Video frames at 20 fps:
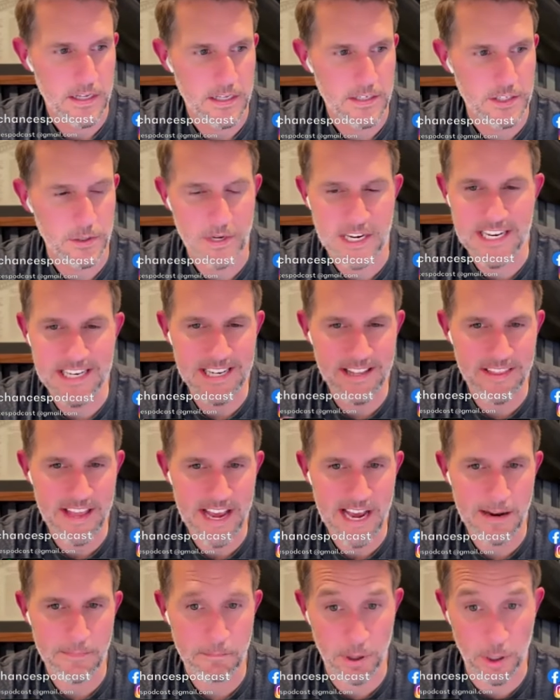so he did
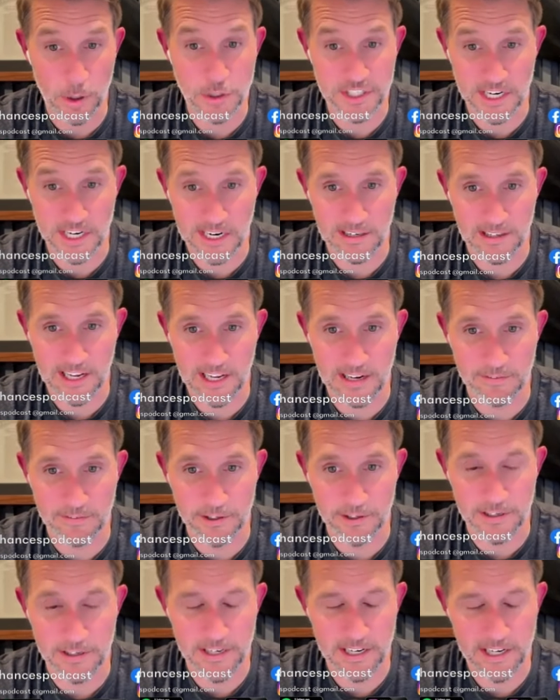that post
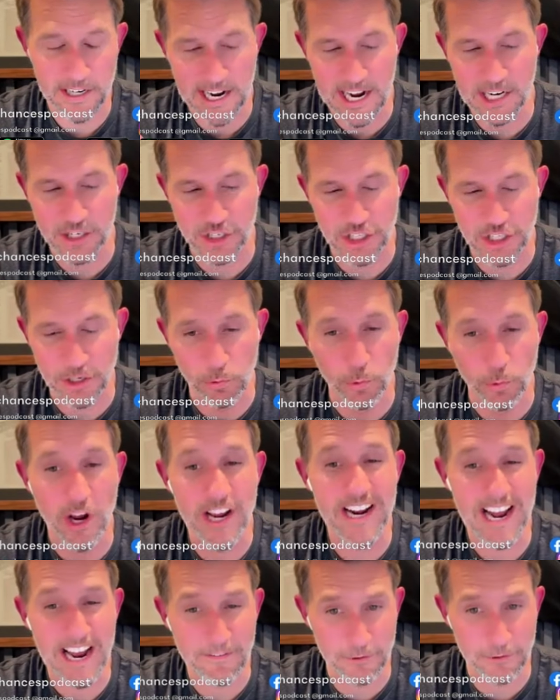9/11, and actually right
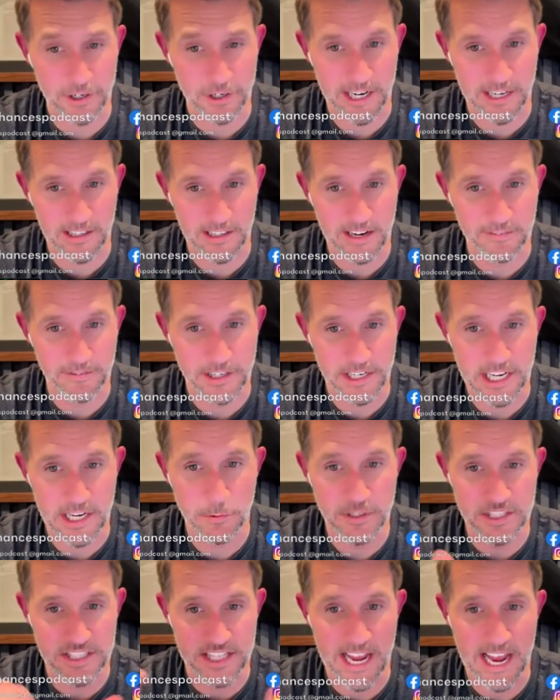after 9/11, he
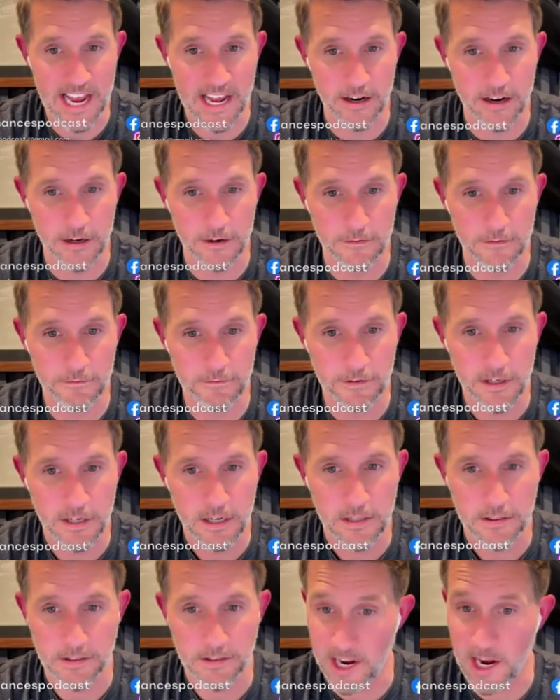was the head of
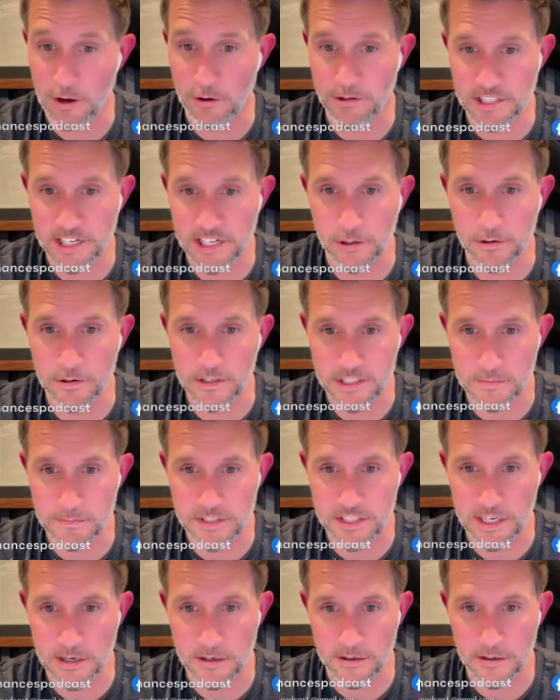the Counterterrorism
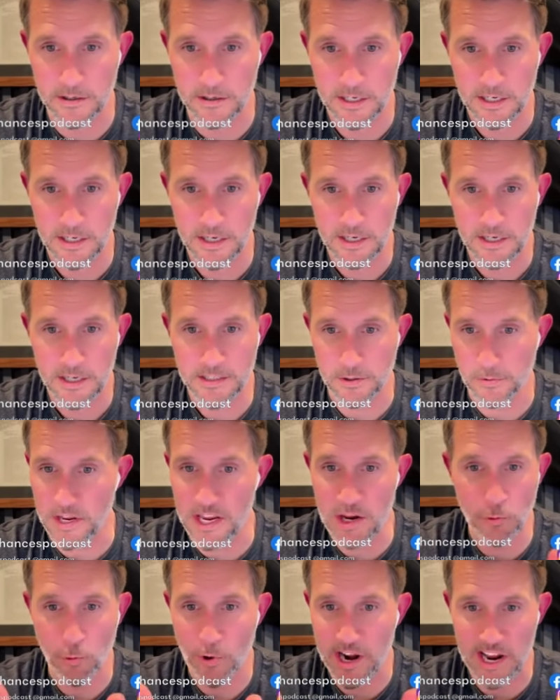Center. So
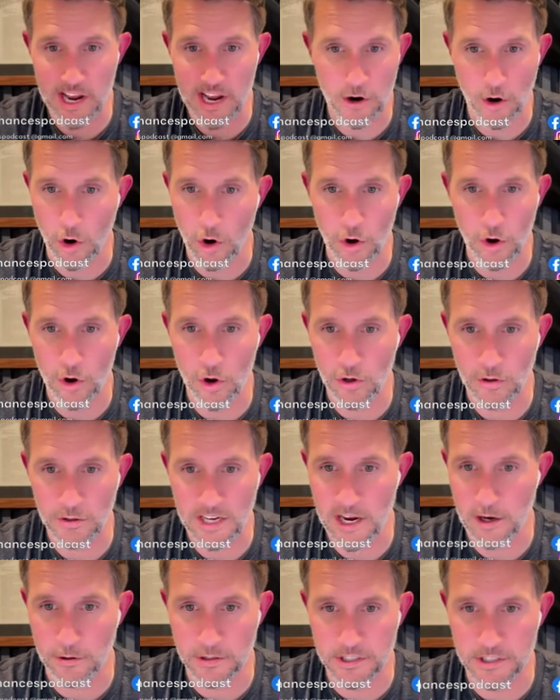he ran all
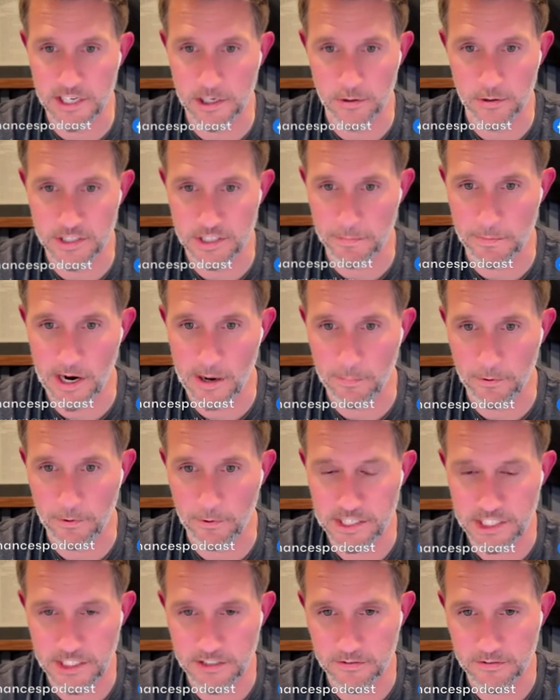counterterrorism
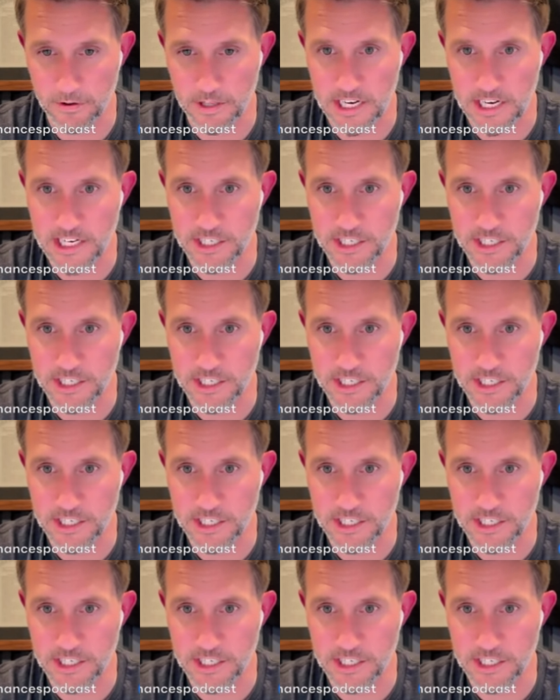operations for the